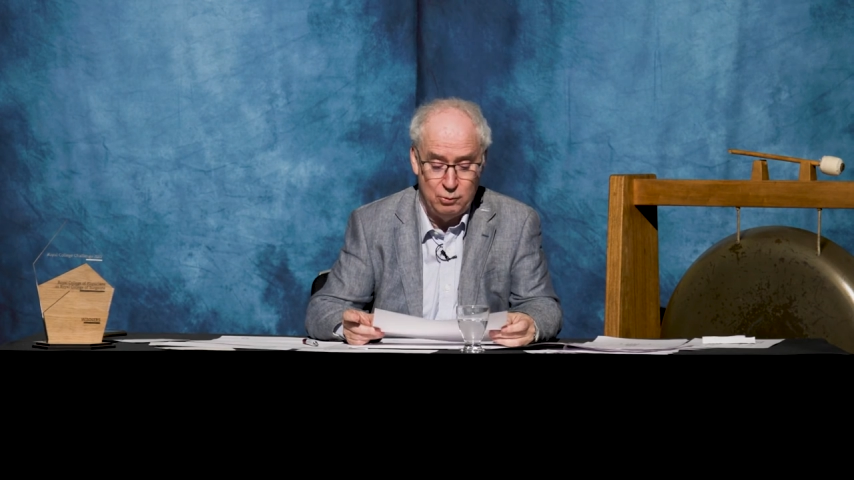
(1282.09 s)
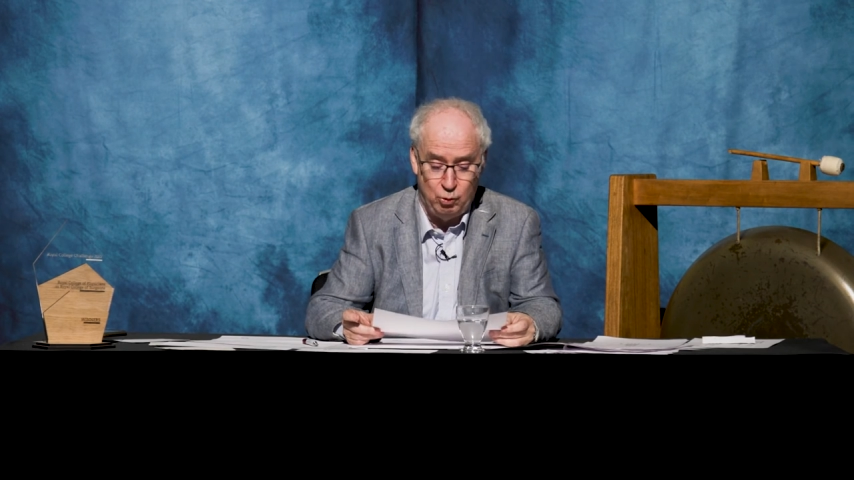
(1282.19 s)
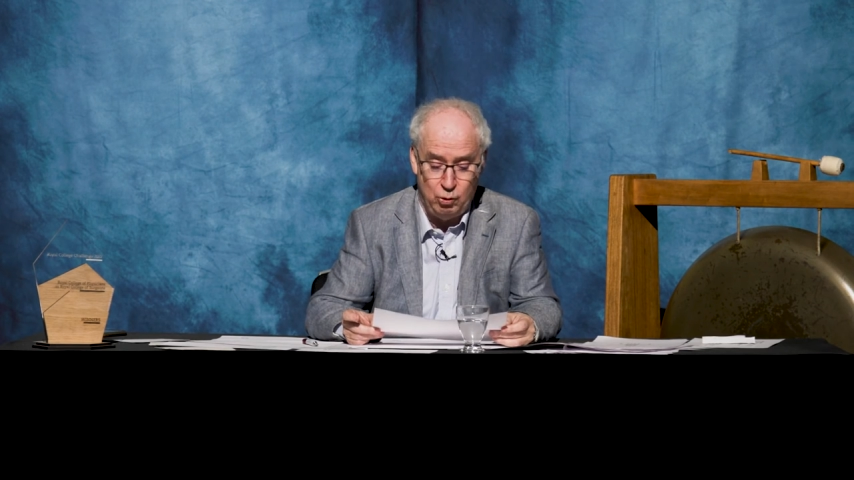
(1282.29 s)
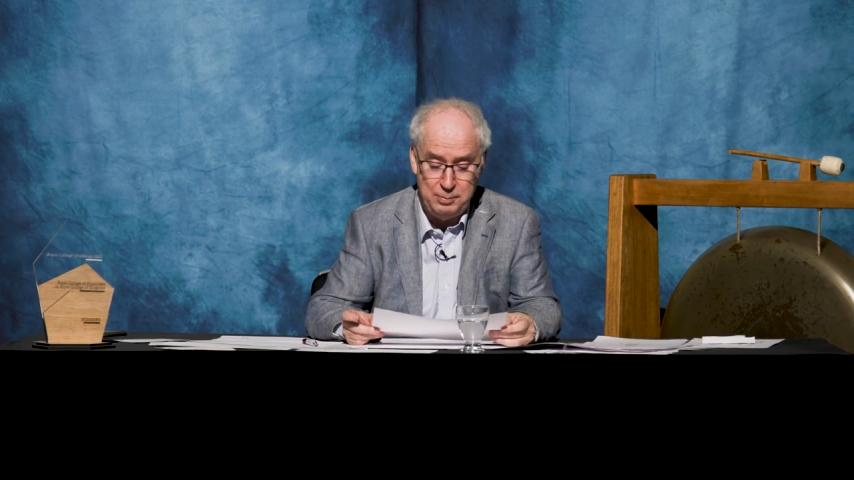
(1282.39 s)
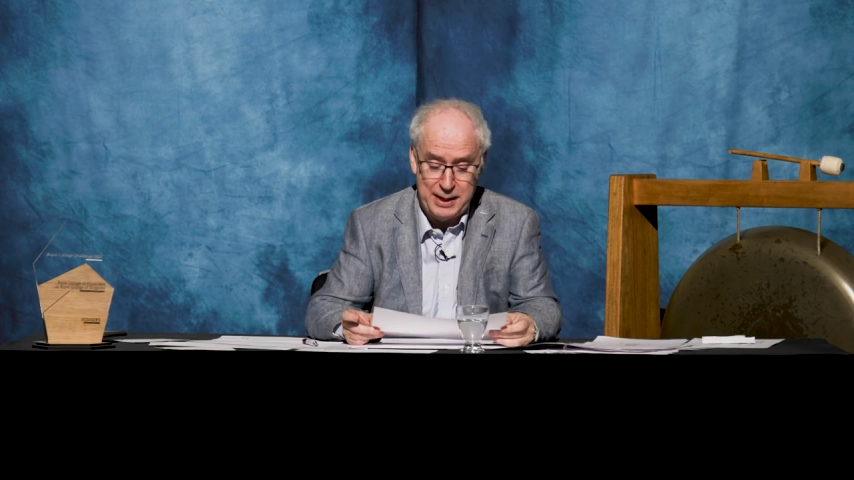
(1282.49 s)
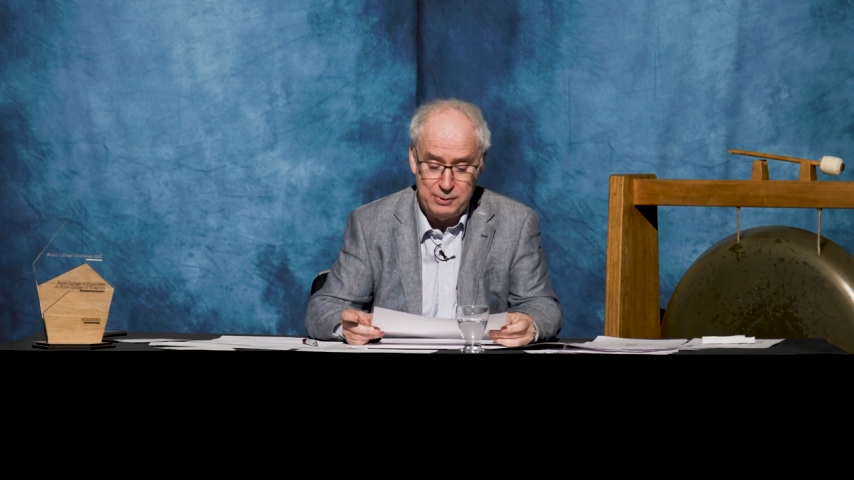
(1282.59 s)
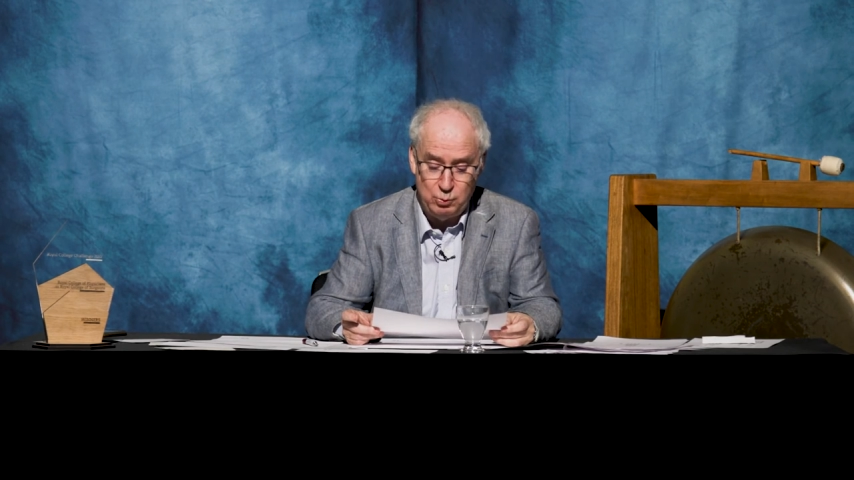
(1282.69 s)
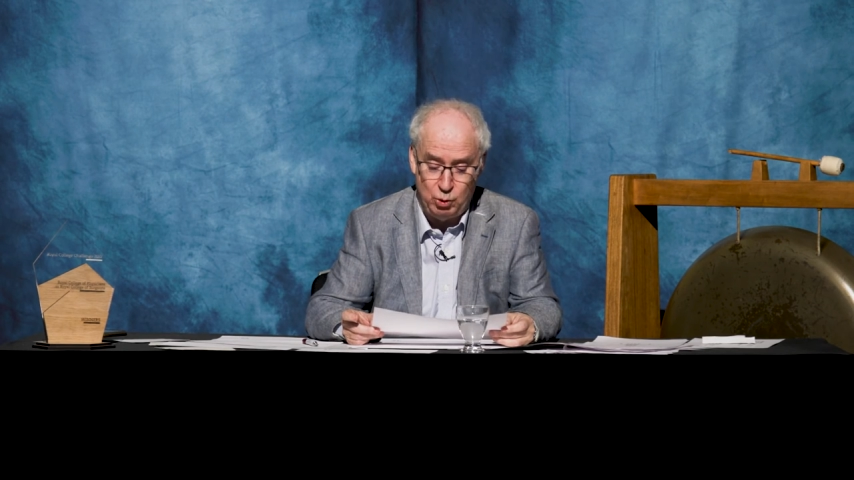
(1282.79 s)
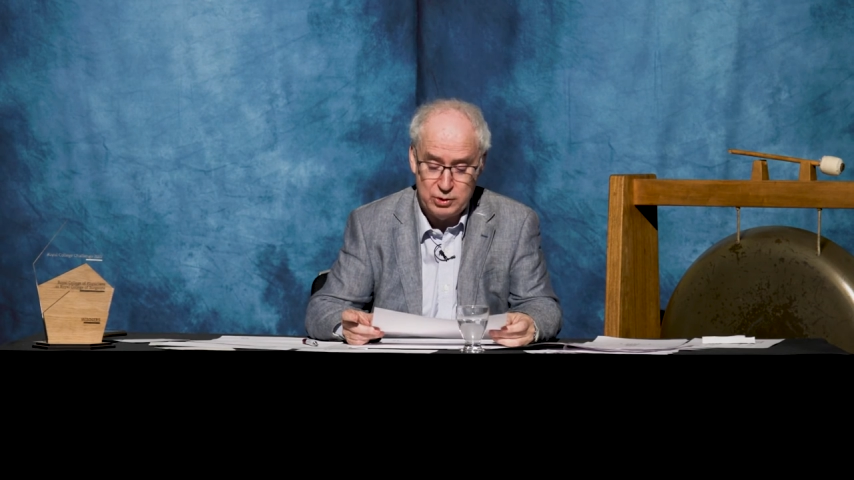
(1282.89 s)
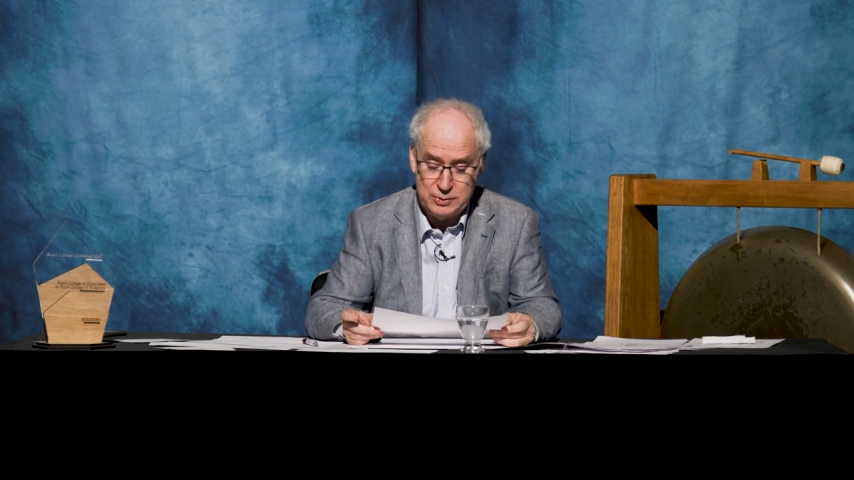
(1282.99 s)
warm
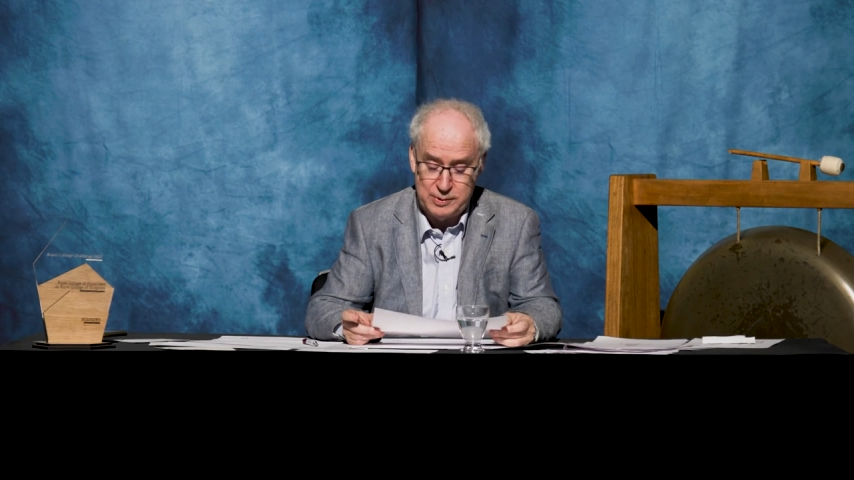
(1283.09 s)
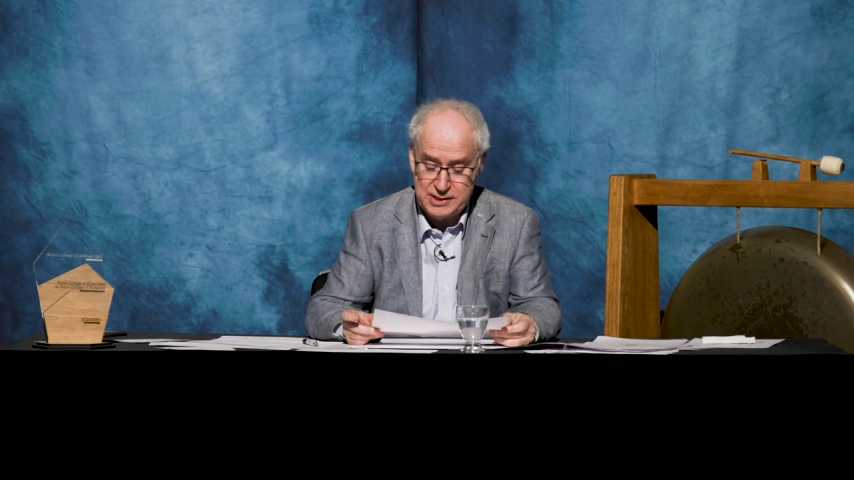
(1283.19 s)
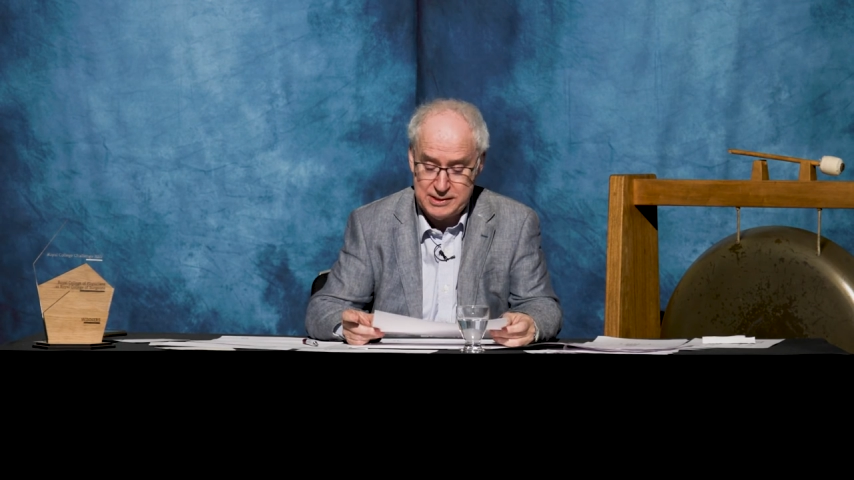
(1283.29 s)
lemon water with